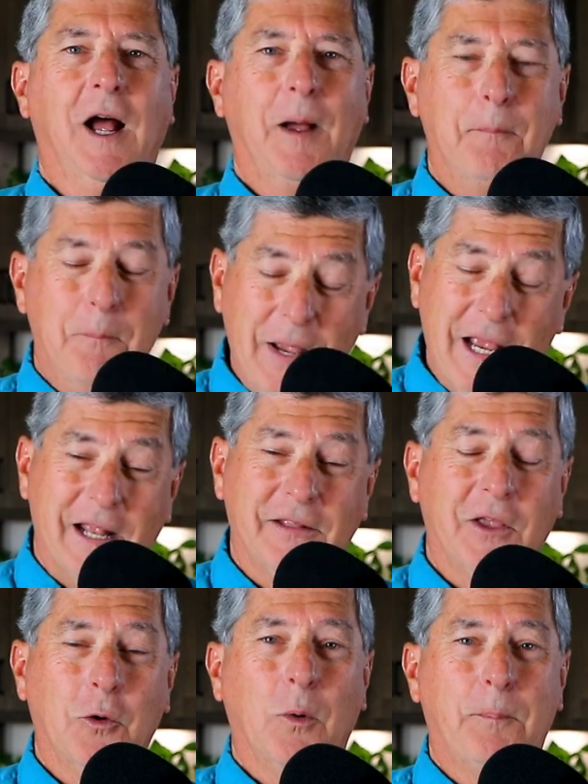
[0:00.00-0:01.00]
I
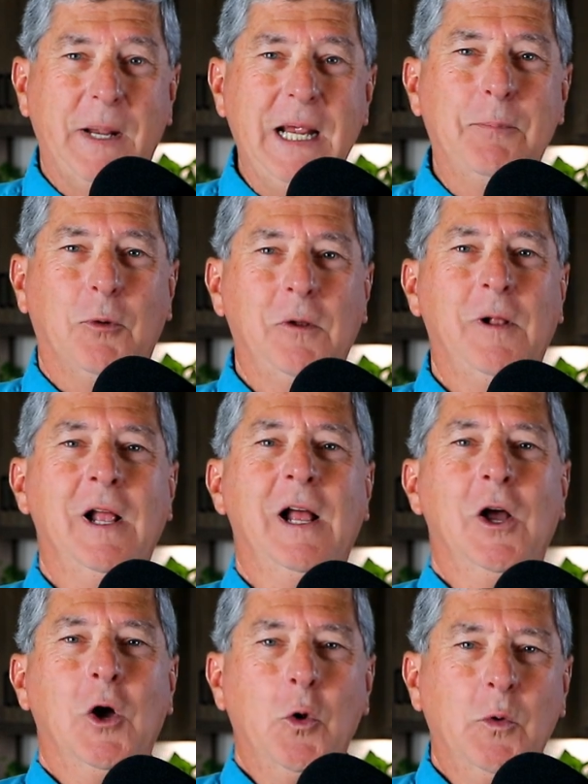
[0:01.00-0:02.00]
bet there were people
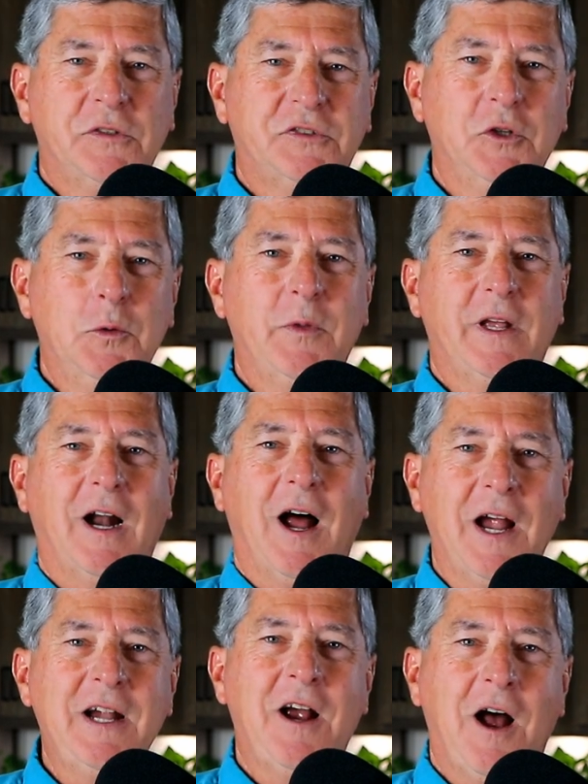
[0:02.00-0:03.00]
who assumed that
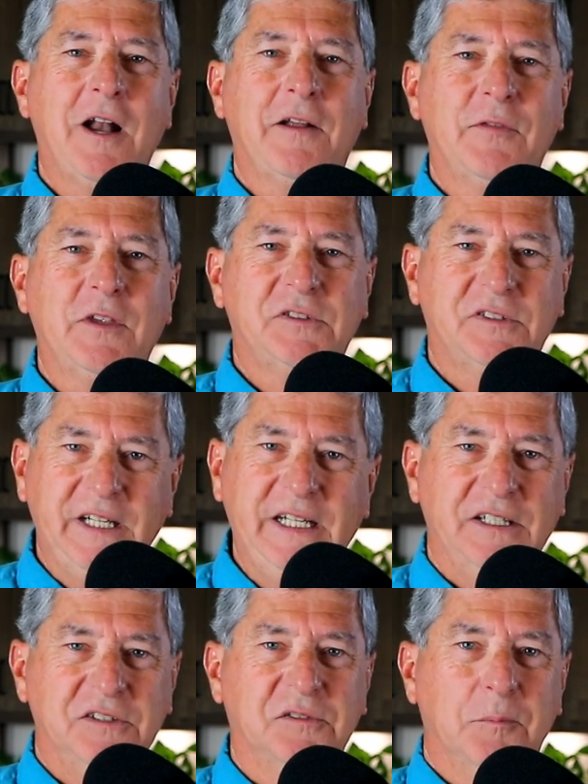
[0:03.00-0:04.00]
Icon of the
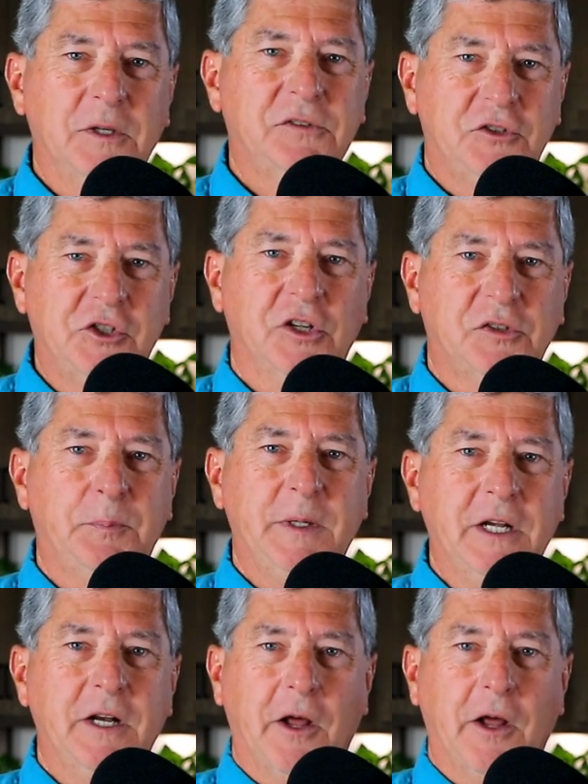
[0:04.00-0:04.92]
Seas must just be